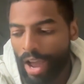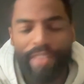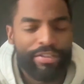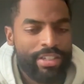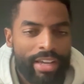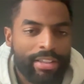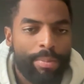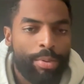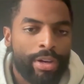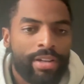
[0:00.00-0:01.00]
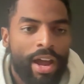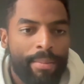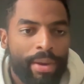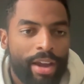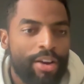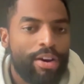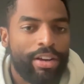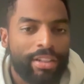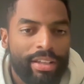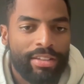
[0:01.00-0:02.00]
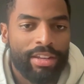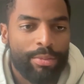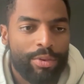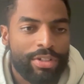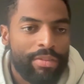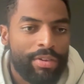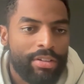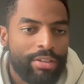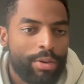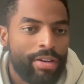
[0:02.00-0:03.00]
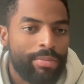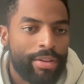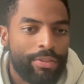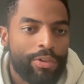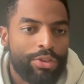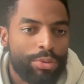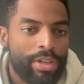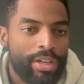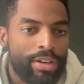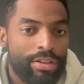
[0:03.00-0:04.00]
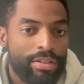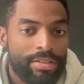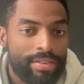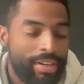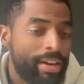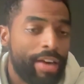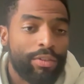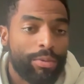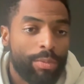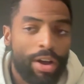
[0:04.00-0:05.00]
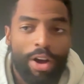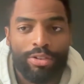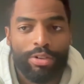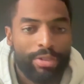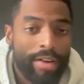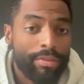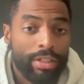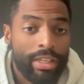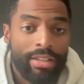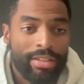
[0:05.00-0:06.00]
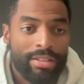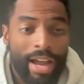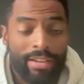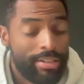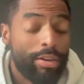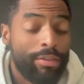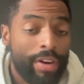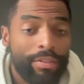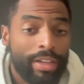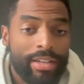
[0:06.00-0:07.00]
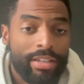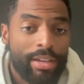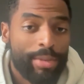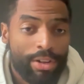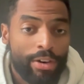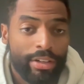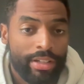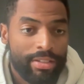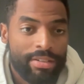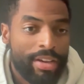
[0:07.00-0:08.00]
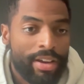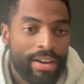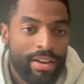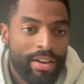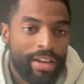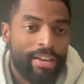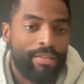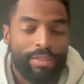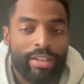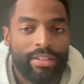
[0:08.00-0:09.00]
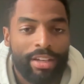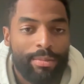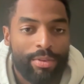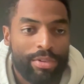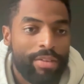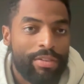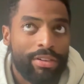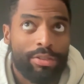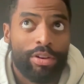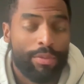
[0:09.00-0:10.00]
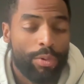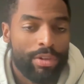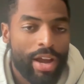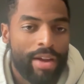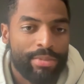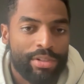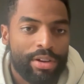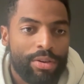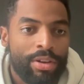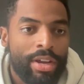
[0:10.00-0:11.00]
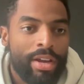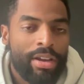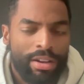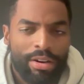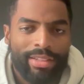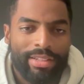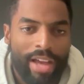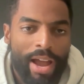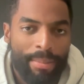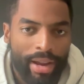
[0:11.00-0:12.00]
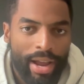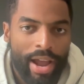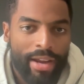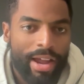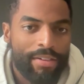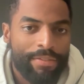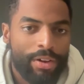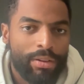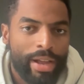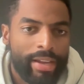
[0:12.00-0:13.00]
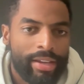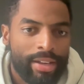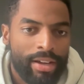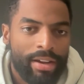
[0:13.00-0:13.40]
obviously at that point in time, like I'd already led the team in receiving 2 out of my first 3 years, never while also never leading I still have never led the team in targets, and I've led the team in receiving 3 or 4 times. So at the time, like I kind of felt like